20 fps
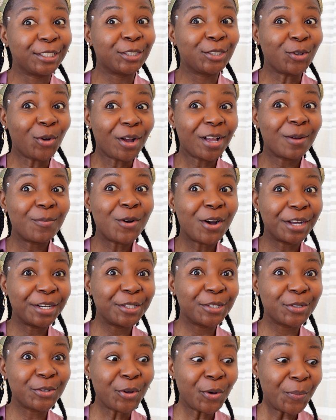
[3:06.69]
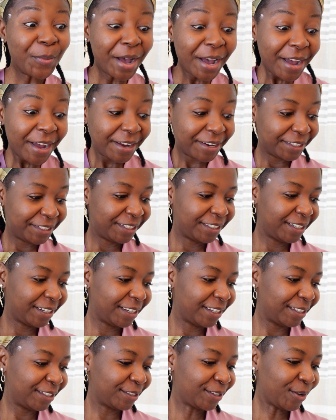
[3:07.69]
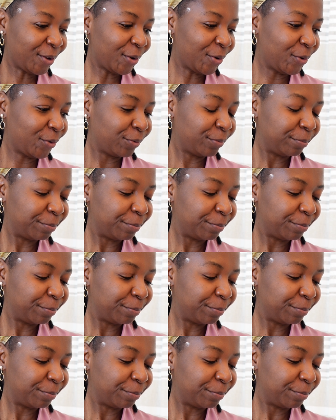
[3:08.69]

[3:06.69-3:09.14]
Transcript: talk about it so much. So